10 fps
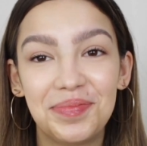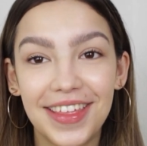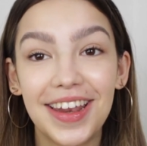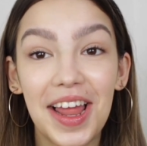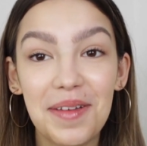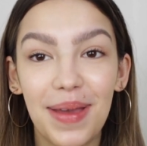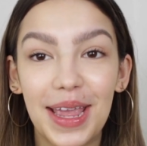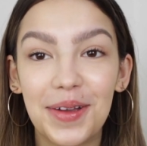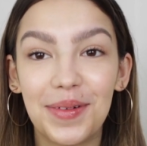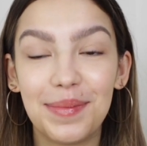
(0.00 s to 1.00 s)
the light
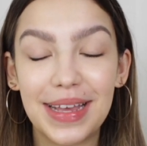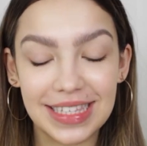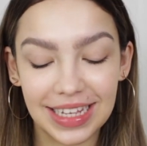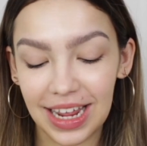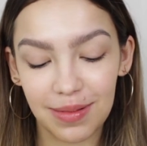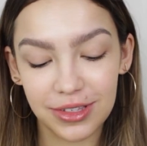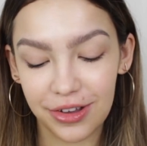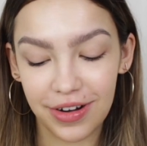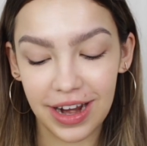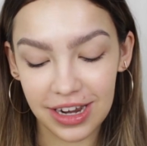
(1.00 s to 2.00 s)
pink one basically, I'm
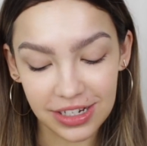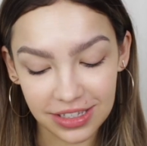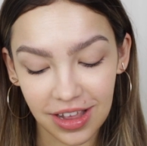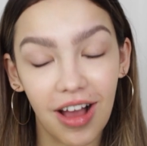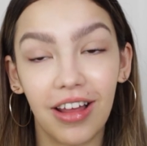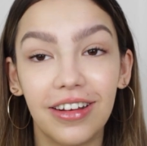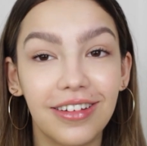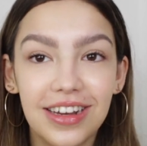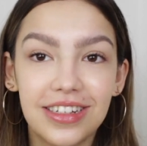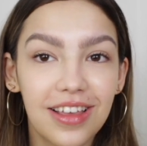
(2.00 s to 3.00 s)
sorry, I just can't,
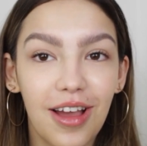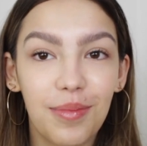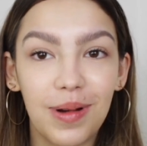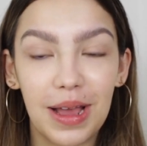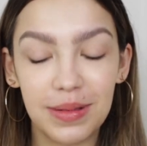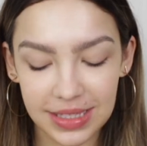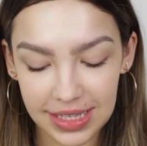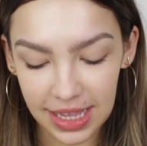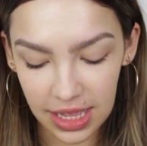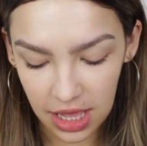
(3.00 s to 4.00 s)
I just can't pronounce
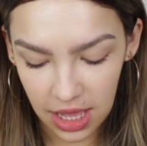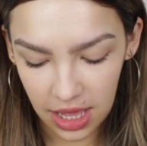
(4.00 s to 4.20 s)
it.